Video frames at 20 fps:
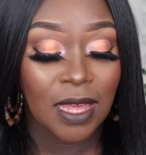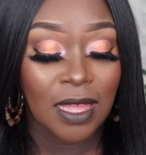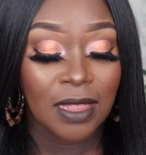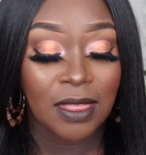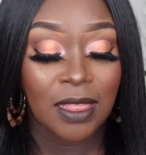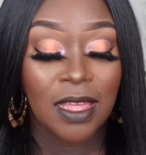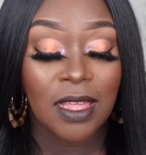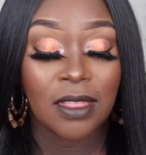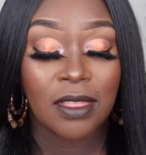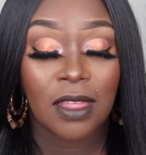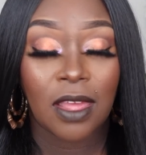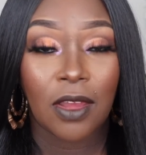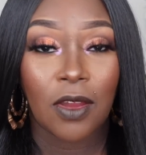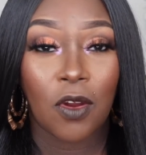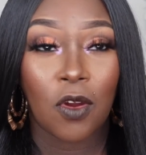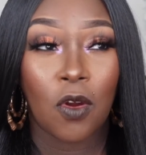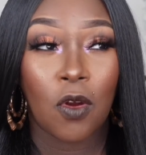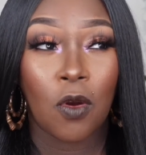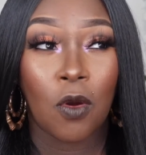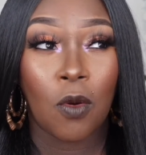I think their
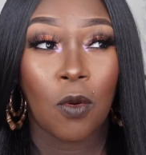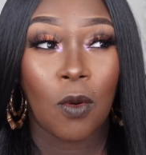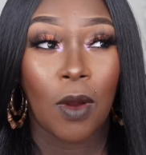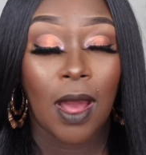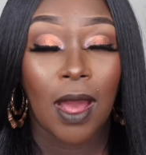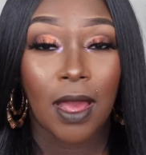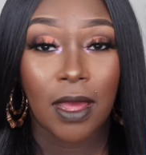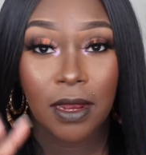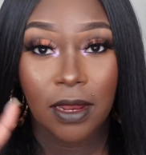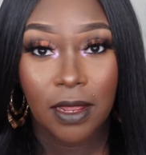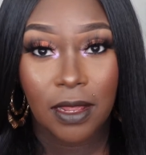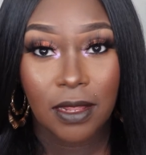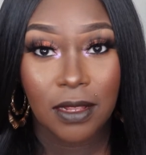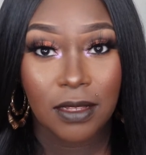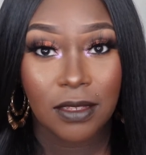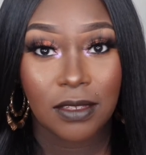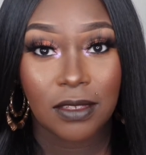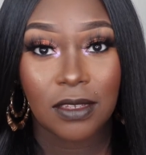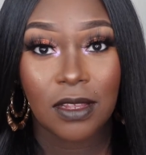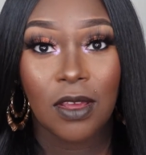whole
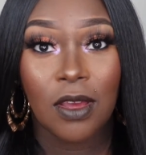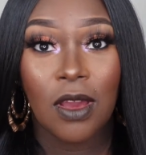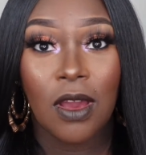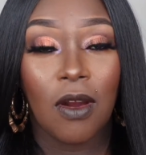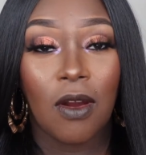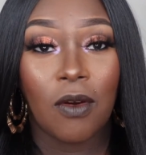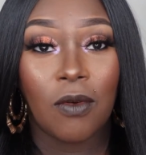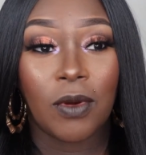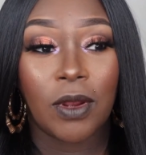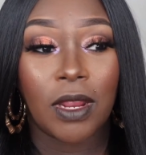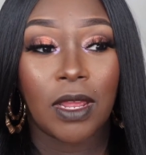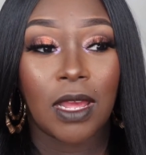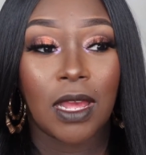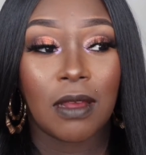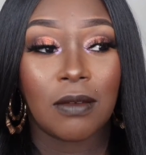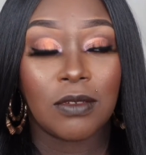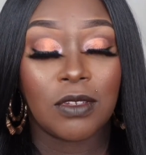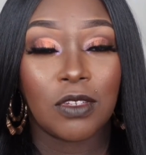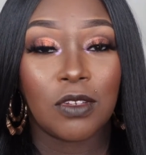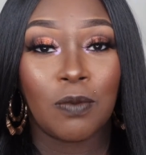audience, when it
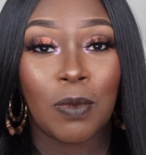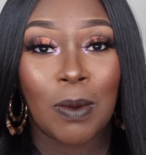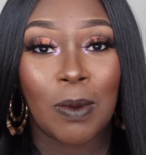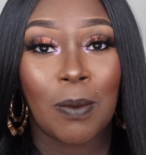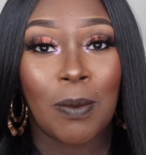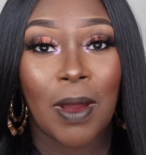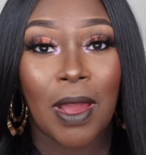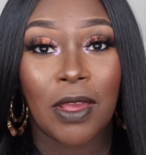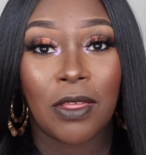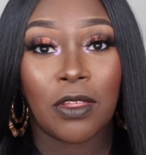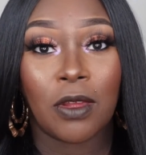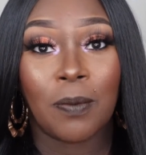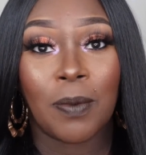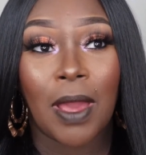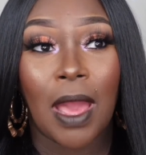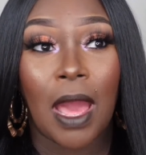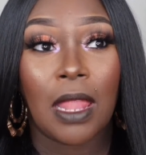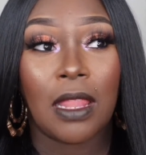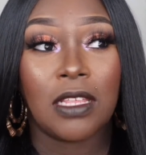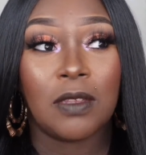comes to people buying their
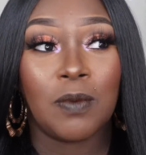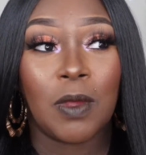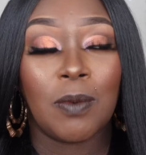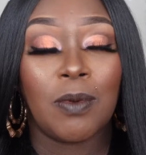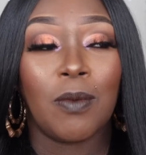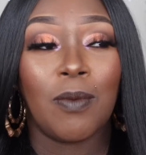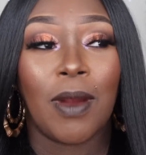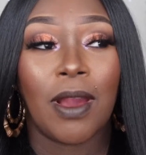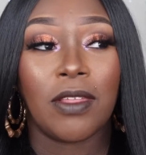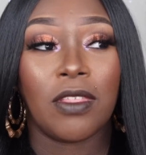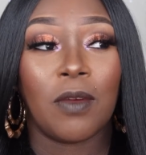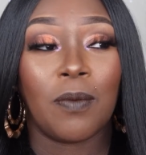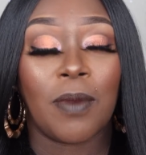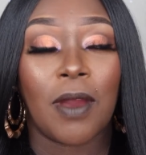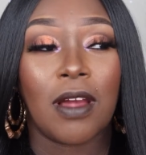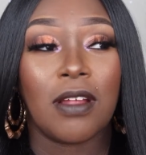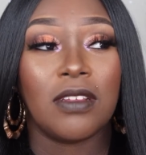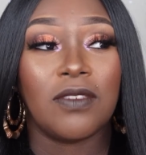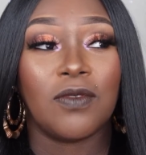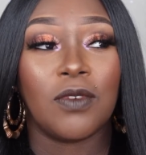palettes, people buy their
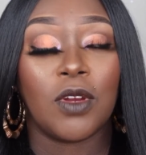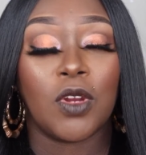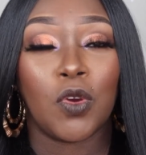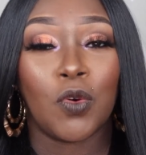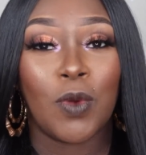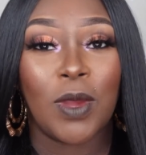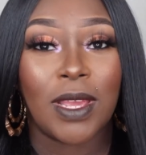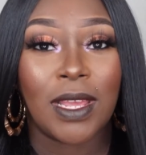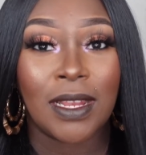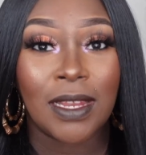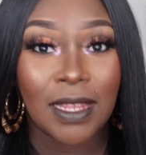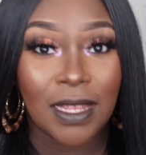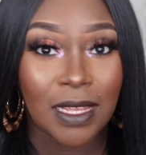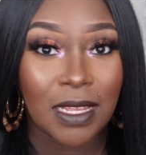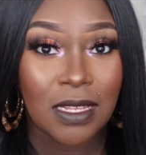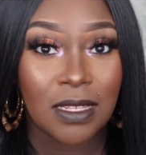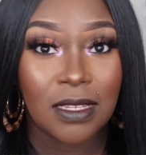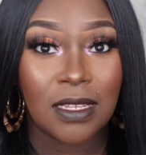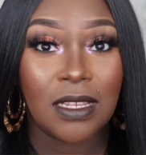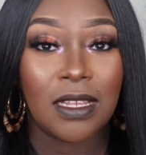palettes for quick and
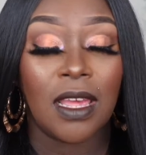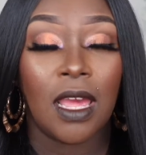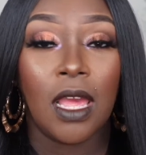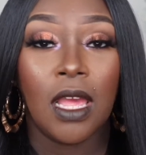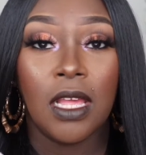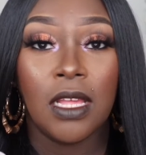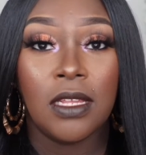easy,